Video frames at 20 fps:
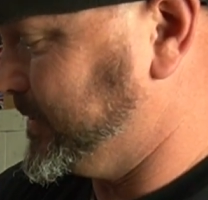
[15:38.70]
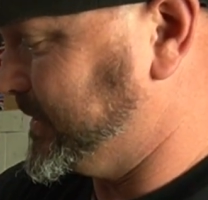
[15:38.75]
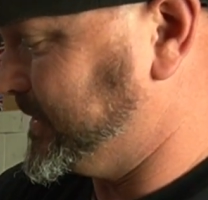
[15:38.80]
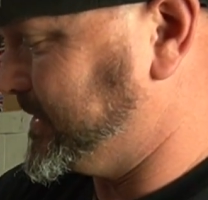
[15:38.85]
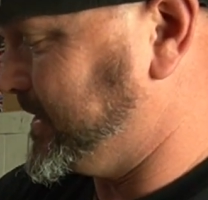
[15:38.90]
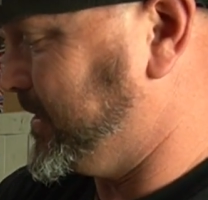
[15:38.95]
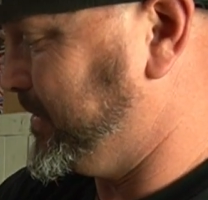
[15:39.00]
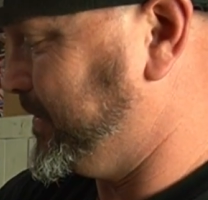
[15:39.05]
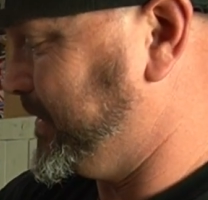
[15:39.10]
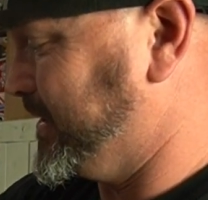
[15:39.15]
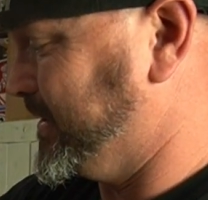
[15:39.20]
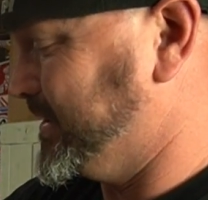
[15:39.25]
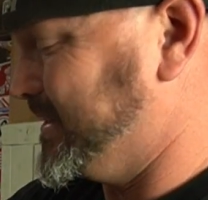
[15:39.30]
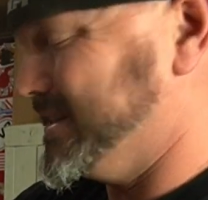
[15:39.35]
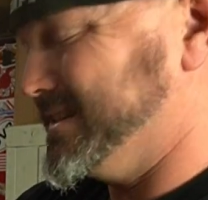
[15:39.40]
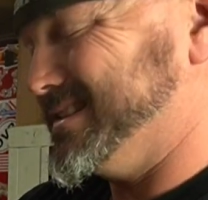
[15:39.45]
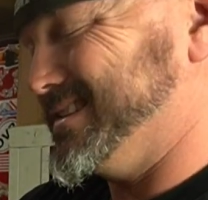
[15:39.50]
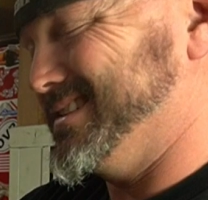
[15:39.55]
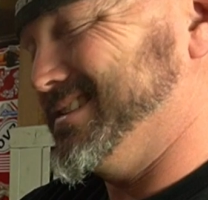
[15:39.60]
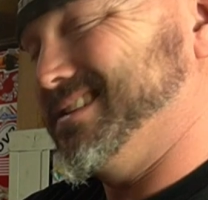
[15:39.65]
itself here.
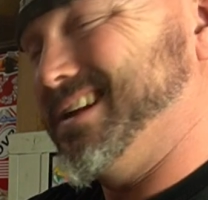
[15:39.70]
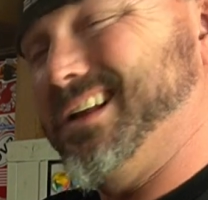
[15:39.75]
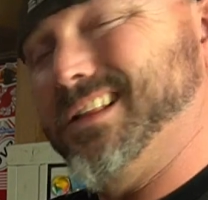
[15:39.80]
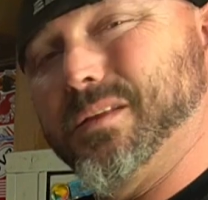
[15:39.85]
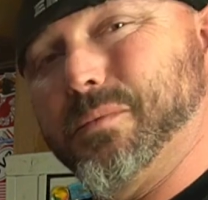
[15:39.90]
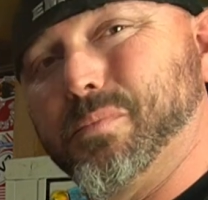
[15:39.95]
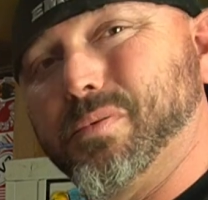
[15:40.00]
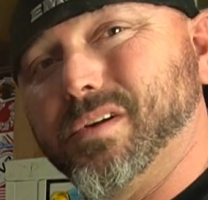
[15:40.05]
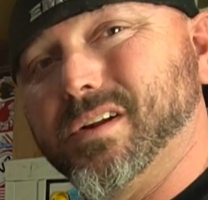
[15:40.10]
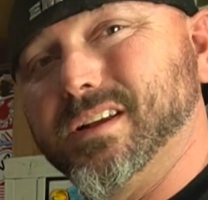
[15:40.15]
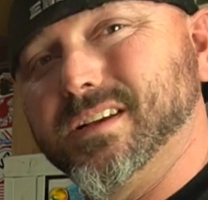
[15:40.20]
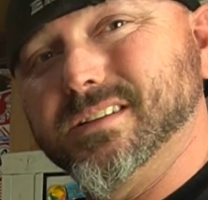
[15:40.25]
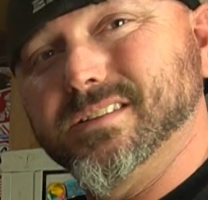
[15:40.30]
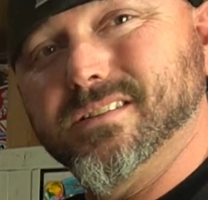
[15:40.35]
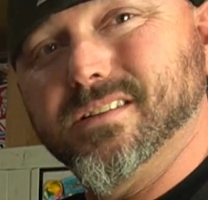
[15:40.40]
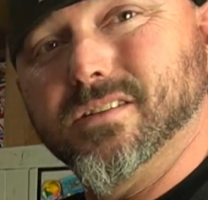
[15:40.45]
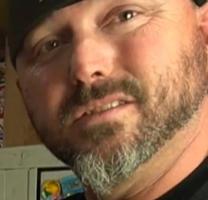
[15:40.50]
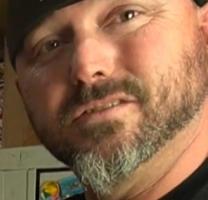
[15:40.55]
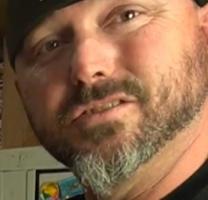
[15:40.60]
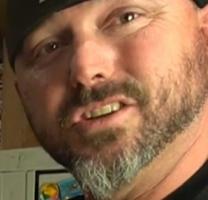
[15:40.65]
This is not the prettiest
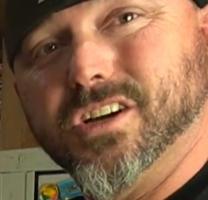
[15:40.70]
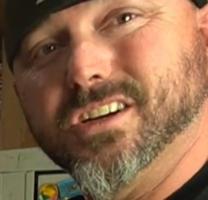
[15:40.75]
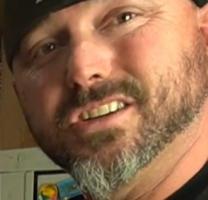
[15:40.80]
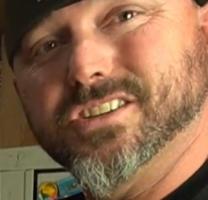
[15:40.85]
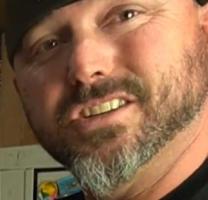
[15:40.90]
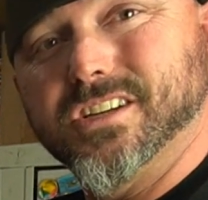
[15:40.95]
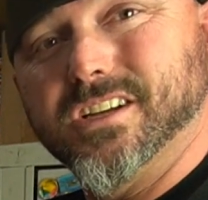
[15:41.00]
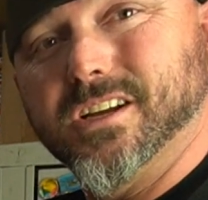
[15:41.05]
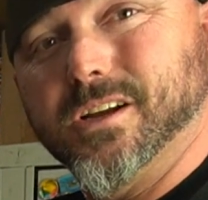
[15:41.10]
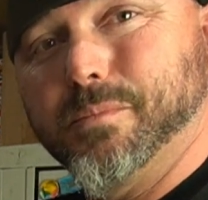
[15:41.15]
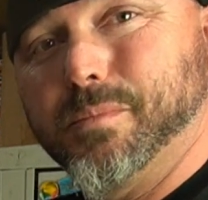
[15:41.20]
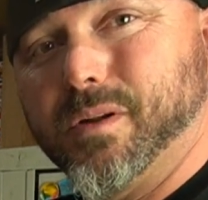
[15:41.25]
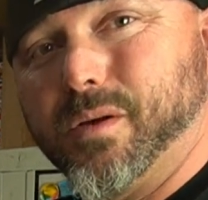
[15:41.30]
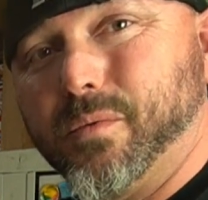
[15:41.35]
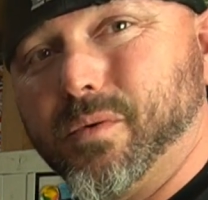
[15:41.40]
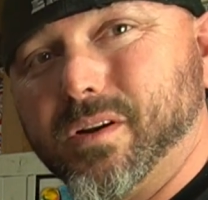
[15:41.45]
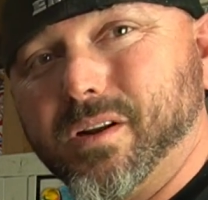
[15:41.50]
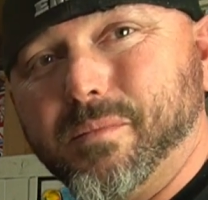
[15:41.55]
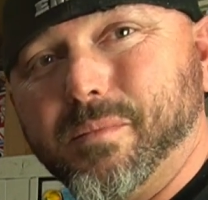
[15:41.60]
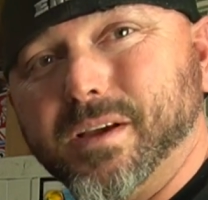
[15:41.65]
little junction here, but I
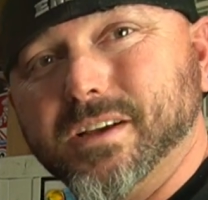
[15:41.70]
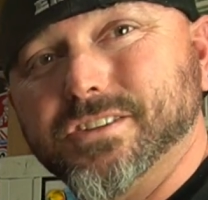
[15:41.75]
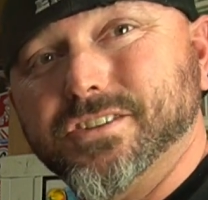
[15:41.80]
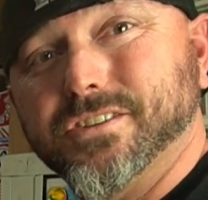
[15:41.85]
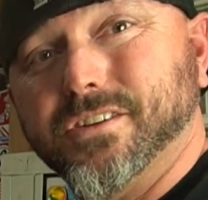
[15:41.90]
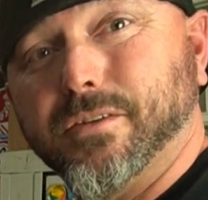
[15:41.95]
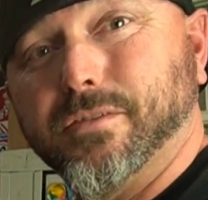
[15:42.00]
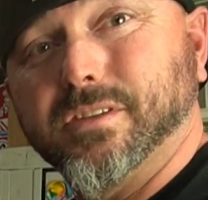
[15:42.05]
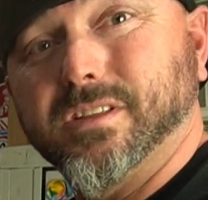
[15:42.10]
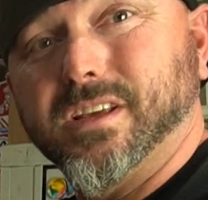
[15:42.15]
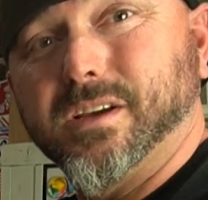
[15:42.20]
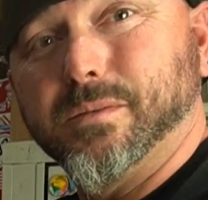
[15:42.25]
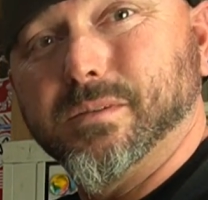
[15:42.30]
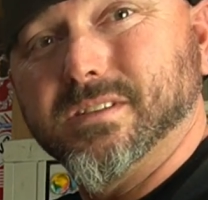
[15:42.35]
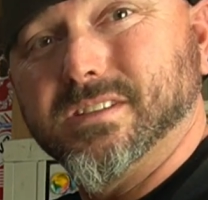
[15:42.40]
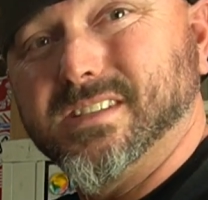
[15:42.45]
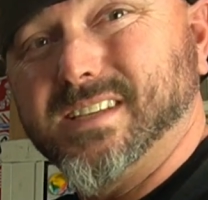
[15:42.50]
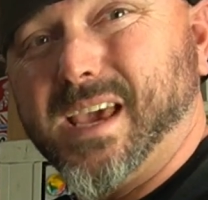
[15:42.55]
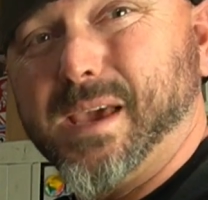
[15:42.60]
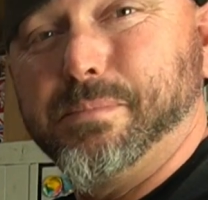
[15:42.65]
wanted to make sure everything was
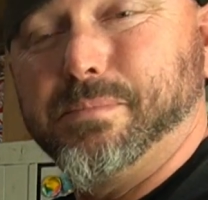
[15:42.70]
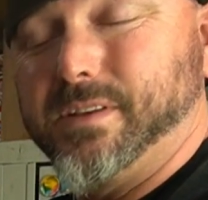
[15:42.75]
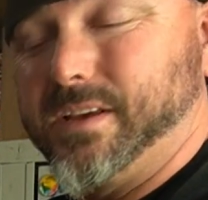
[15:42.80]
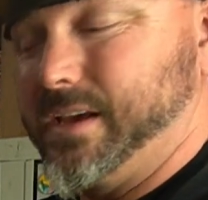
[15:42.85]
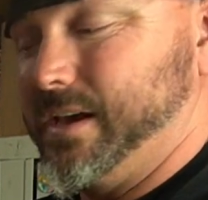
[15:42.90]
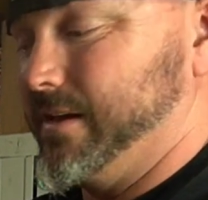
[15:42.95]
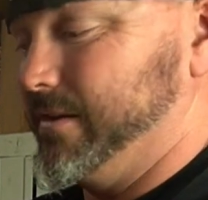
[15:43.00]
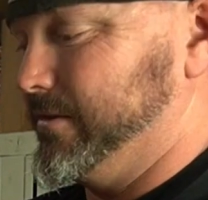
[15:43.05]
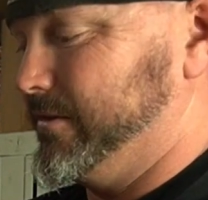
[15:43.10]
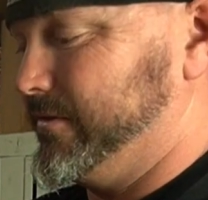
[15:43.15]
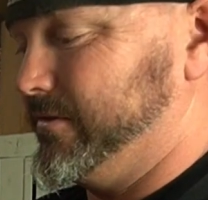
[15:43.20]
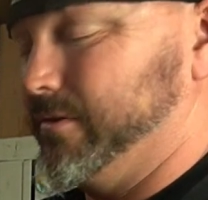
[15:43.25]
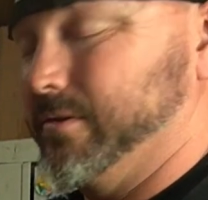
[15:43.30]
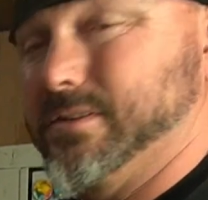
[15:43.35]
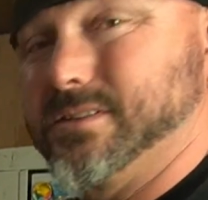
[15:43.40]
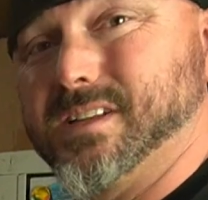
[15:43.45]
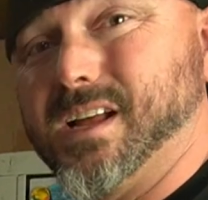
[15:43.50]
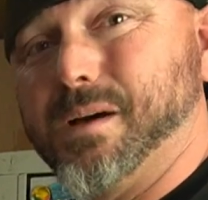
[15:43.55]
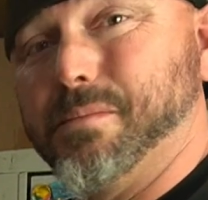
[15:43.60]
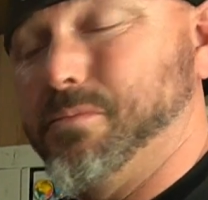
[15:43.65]
taped together so
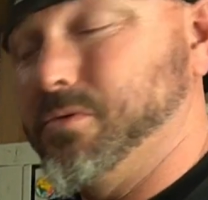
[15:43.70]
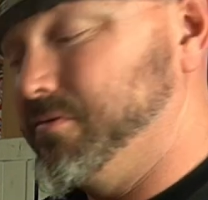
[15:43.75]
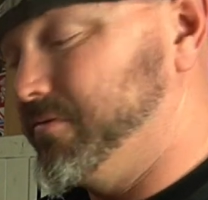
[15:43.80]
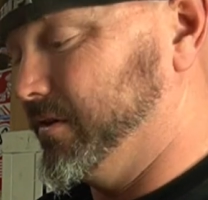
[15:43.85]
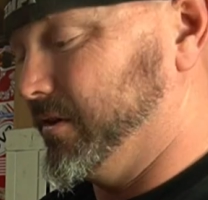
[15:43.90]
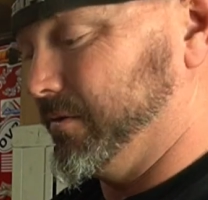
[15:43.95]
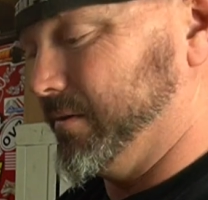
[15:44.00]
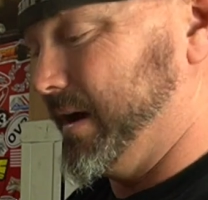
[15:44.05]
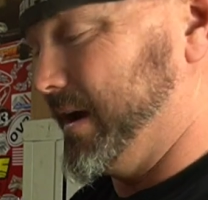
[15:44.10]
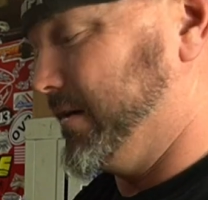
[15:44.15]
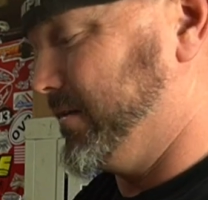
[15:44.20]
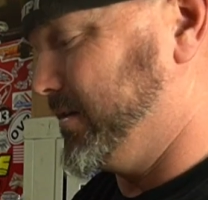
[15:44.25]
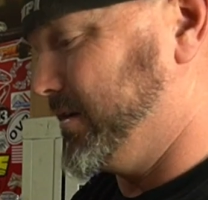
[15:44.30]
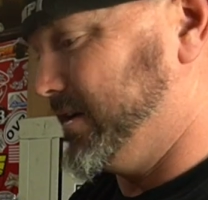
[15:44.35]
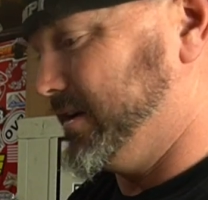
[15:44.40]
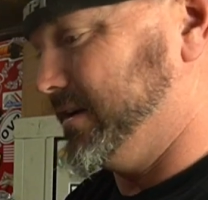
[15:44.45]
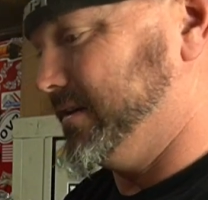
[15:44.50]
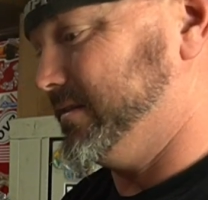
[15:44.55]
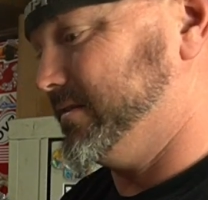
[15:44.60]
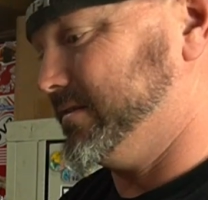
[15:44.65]
it's not moving around
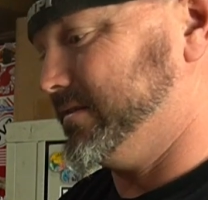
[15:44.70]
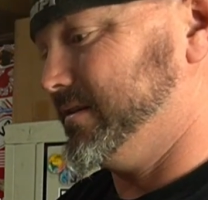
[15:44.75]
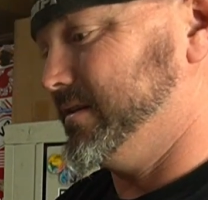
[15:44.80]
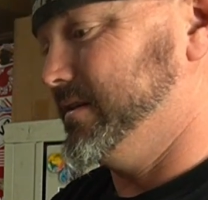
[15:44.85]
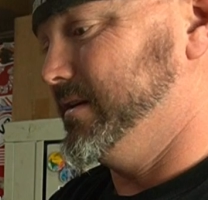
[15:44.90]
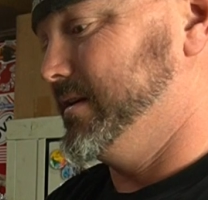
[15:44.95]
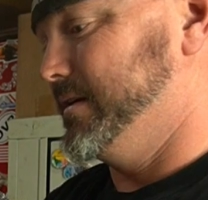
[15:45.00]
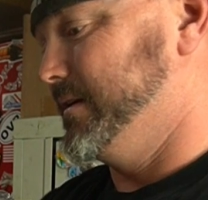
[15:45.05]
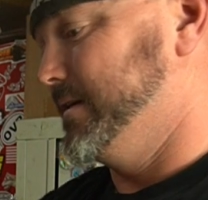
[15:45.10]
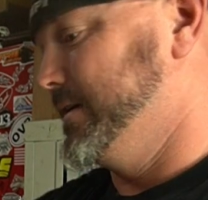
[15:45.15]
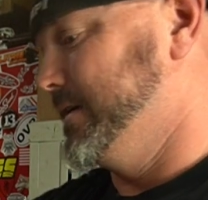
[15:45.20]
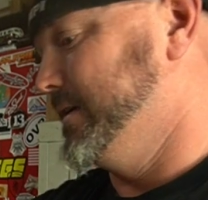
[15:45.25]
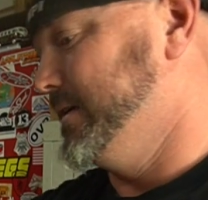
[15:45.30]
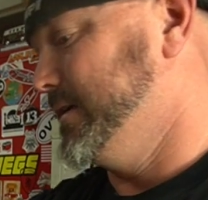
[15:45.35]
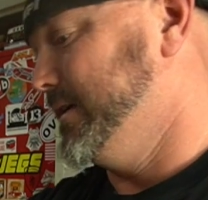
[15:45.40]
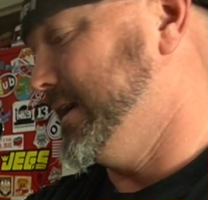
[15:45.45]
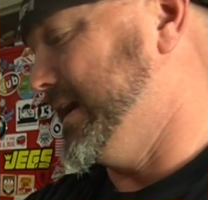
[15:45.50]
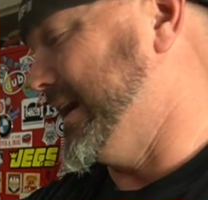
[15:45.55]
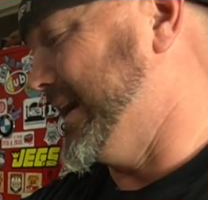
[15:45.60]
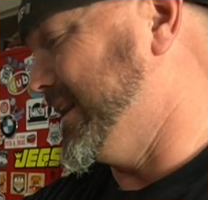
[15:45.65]
on us.
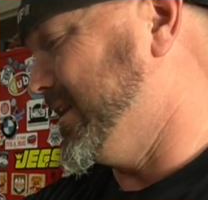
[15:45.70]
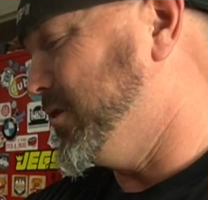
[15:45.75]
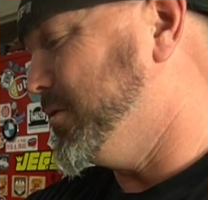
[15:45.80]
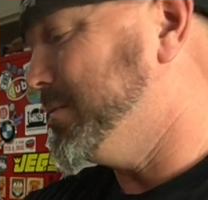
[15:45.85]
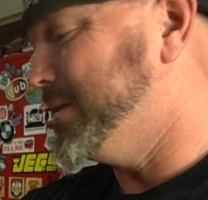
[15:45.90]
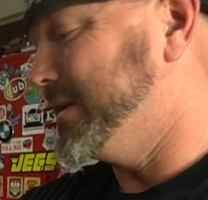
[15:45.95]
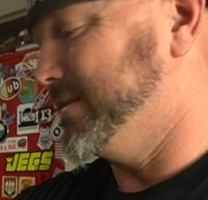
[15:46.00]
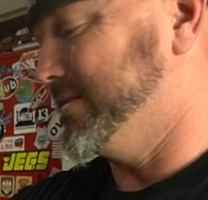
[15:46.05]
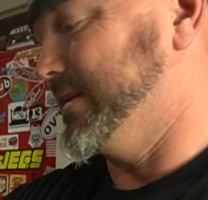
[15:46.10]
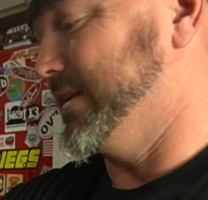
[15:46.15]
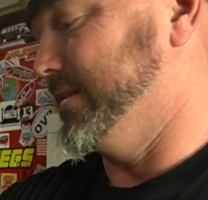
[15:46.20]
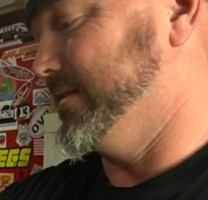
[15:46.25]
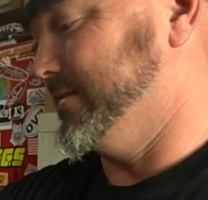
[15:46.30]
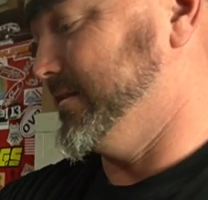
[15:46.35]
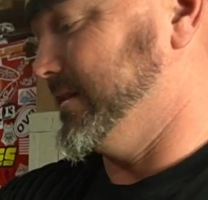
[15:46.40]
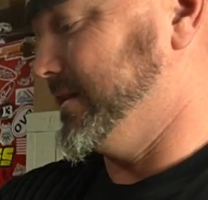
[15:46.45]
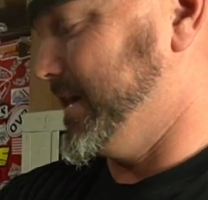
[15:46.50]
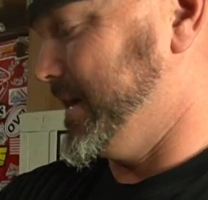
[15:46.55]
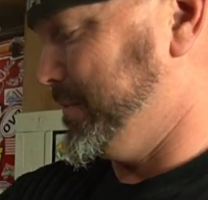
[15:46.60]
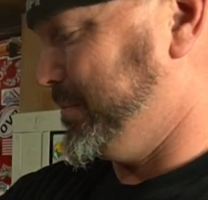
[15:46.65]
Nobody's going to
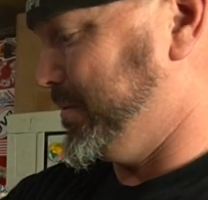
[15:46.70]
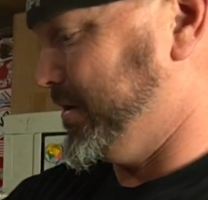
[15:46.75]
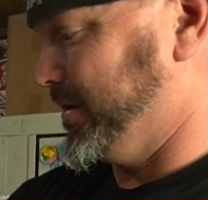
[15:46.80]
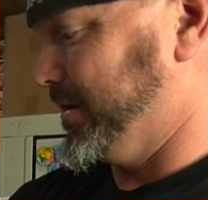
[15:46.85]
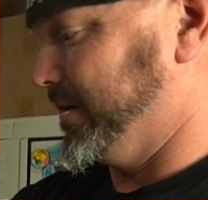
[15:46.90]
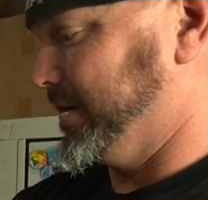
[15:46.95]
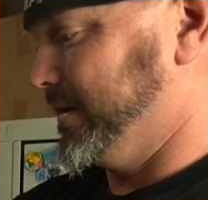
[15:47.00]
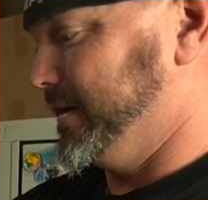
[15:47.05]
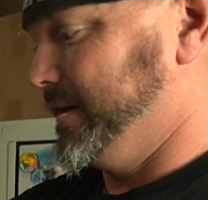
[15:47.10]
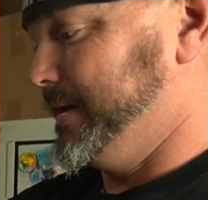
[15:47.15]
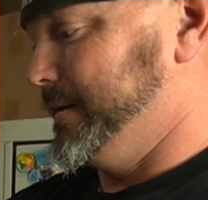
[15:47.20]
see that part.